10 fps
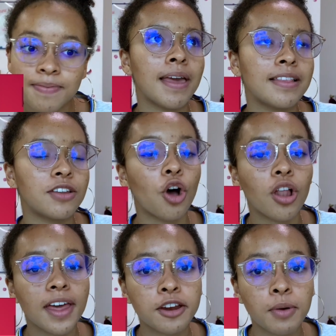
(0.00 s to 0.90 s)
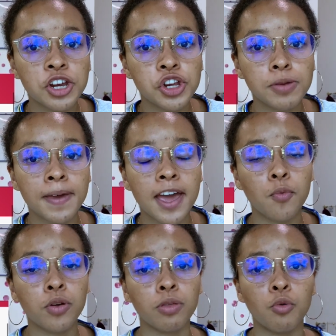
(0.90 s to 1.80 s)
It's an online question bank
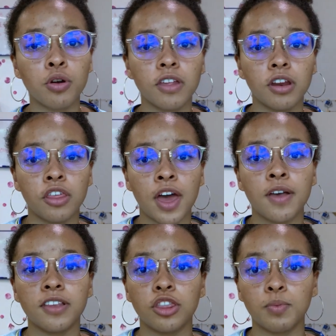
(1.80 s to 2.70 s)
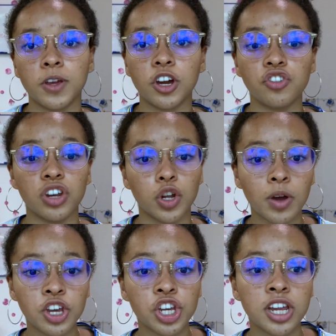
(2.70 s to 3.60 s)
with more than 1,300
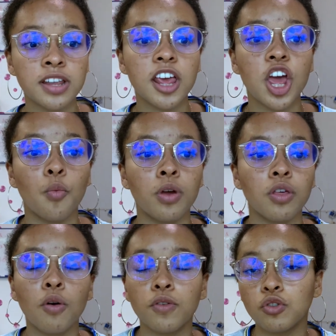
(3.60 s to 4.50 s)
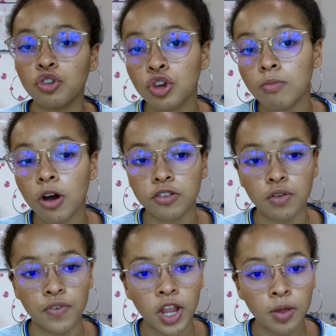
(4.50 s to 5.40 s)
questions, with also 2 mocks
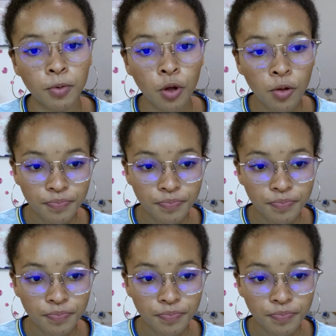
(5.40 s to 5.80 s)
available.